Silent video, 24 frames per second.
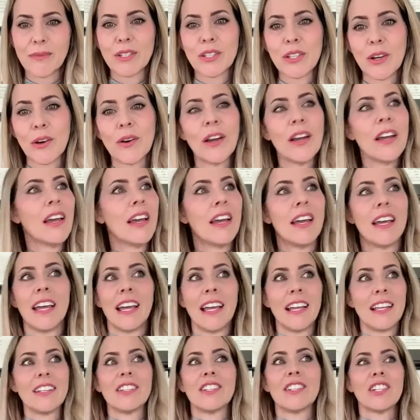So
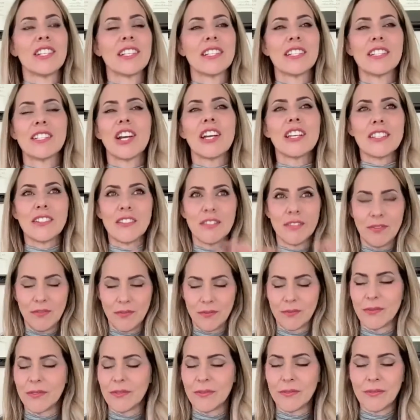it just
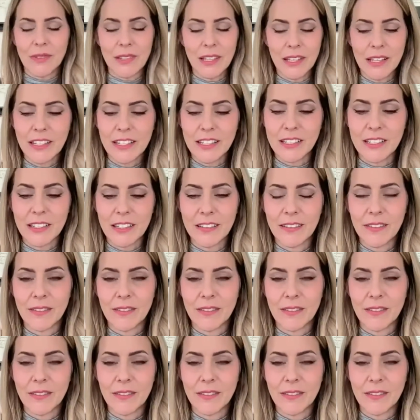in the